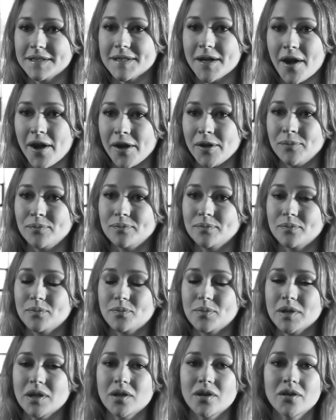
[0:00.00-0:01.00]
time
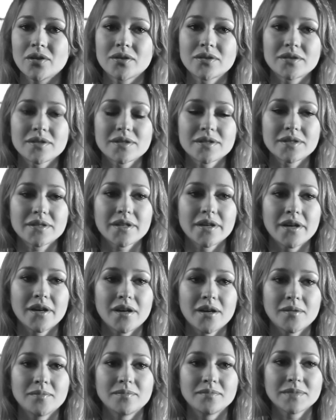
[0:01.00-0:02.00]
because
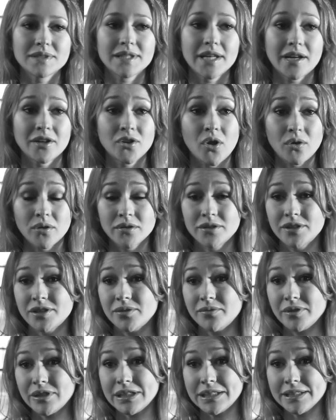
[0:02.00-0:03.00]
technology
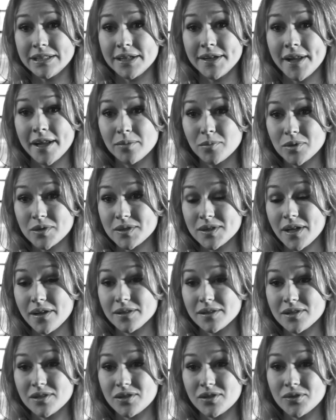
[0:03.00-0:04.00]
really enables
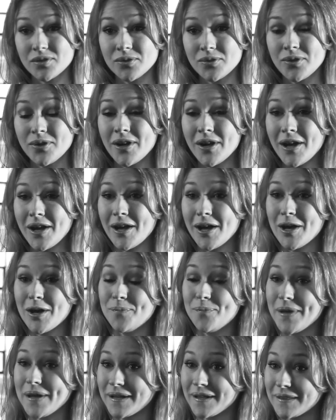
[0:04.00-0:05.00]
us to
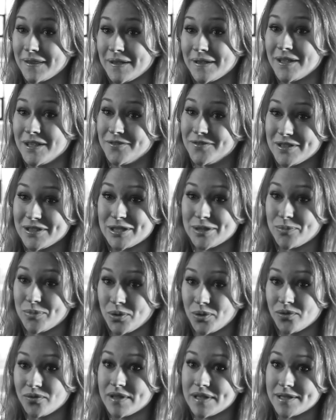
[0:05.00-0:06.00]
make the
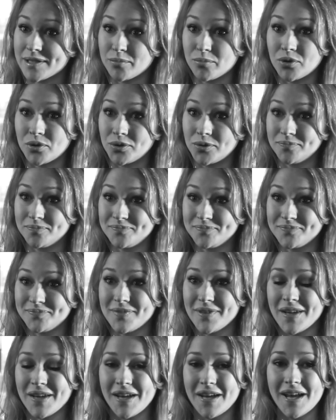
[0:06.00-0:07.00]
invisible visible,
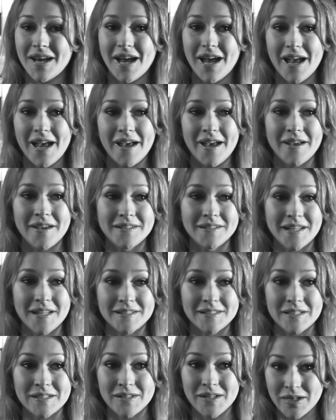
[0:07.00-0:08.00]
and
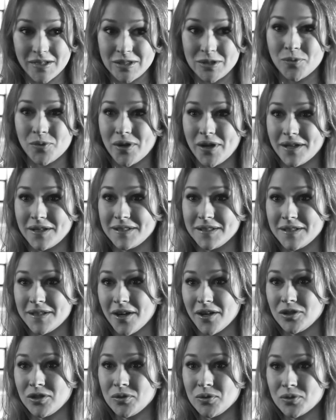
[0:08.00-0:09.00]
that's exactly what I did. I
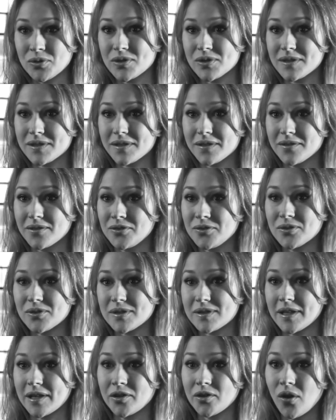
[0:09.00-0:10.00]
used
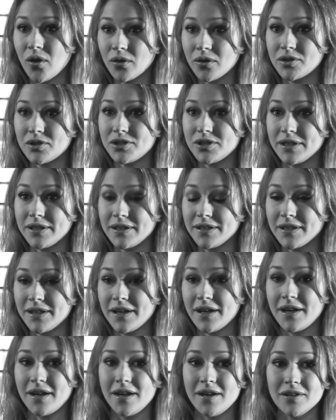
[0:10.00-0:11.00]
newest technology
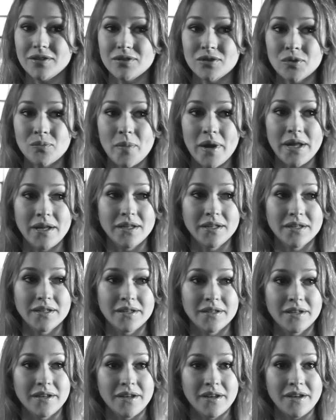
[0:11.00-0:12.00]
to
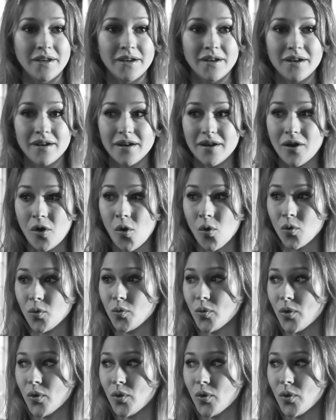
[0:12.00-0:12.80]
make a whole